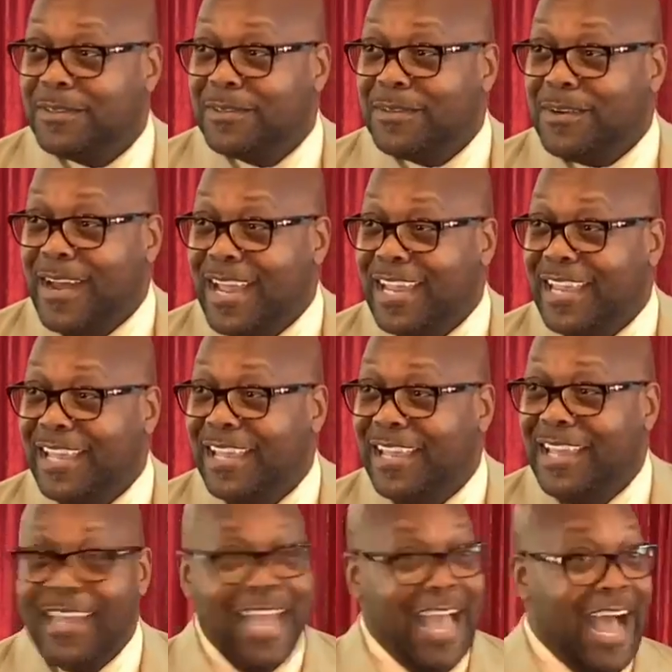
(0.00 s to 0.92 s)
right?
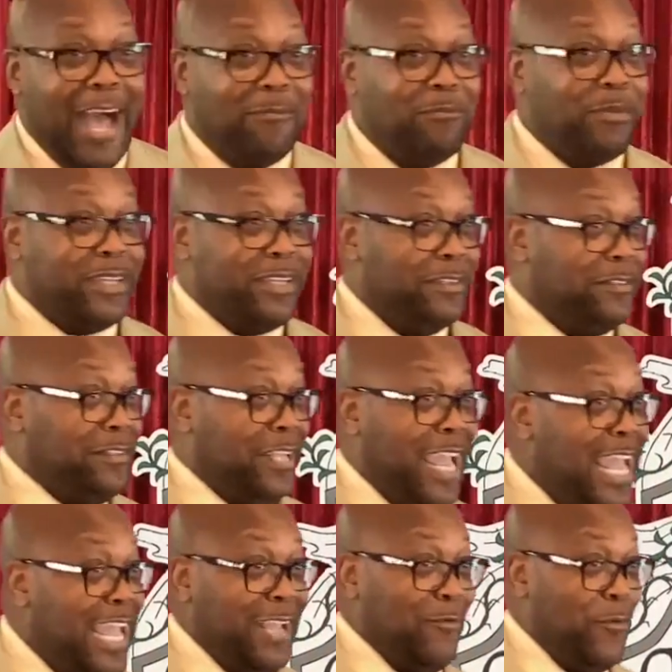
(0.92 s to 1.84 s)
I'm
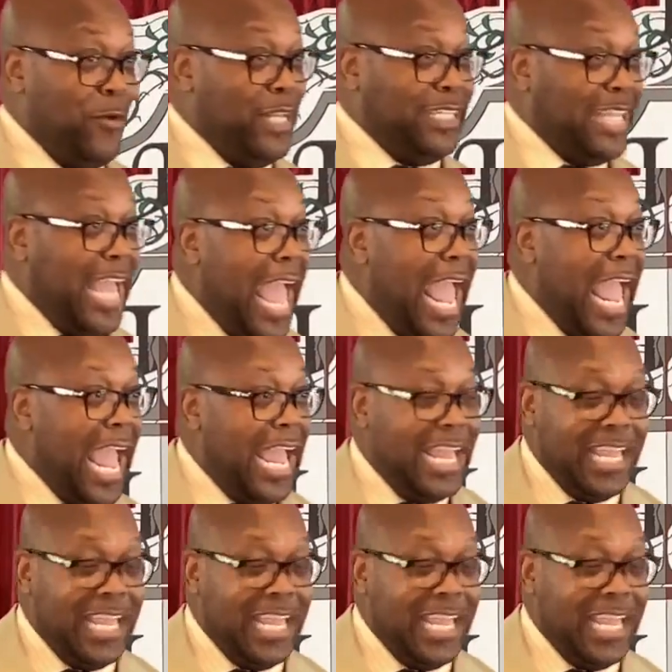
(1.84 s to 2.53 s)
content with that.